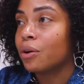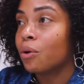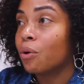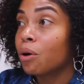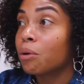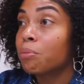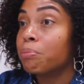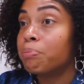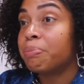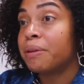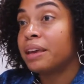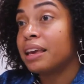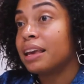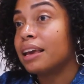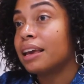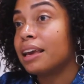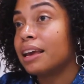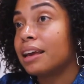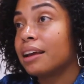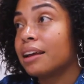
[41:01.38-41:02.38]
or
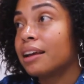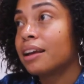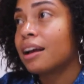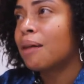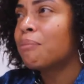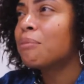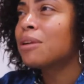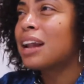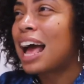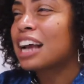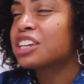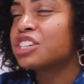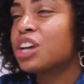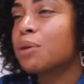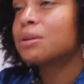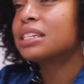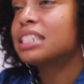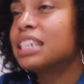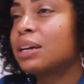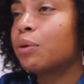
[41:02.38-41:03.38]
being. I'm gonna
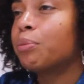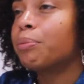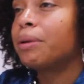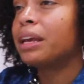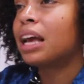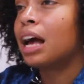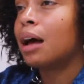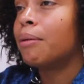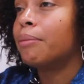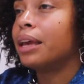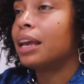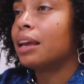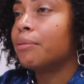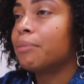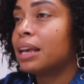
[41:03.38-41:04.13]
stick with becoming